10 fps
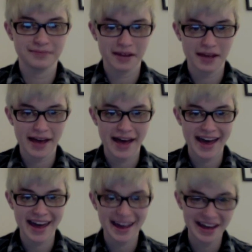
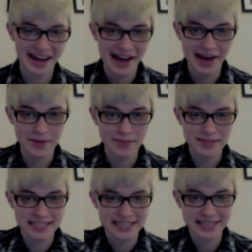Hi, I'm
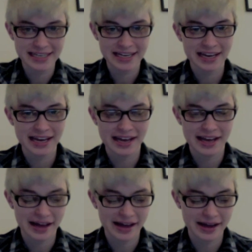MC.
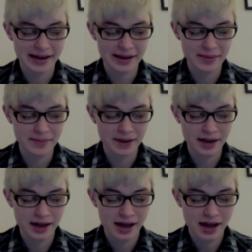Um,
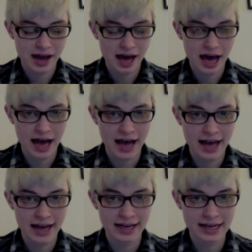
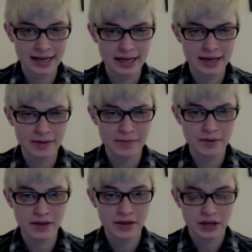I am
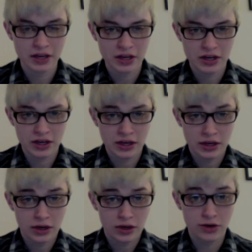
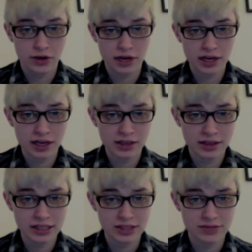creating
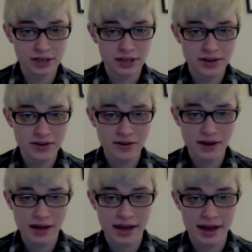this video
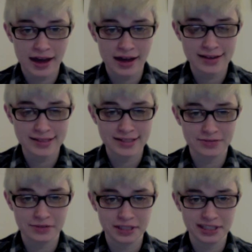as the
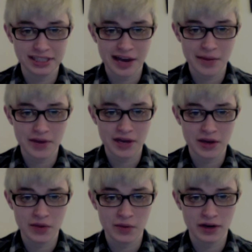first step in
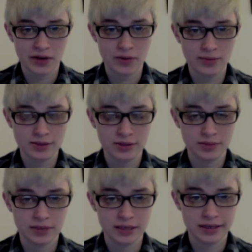what I hope to
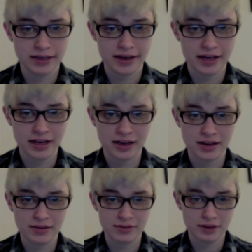be a
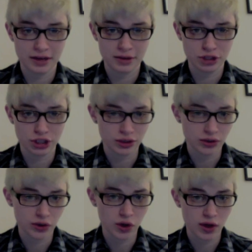video
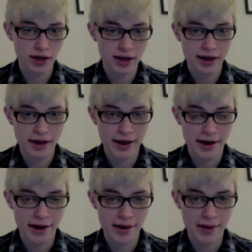journal
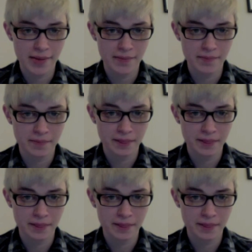um,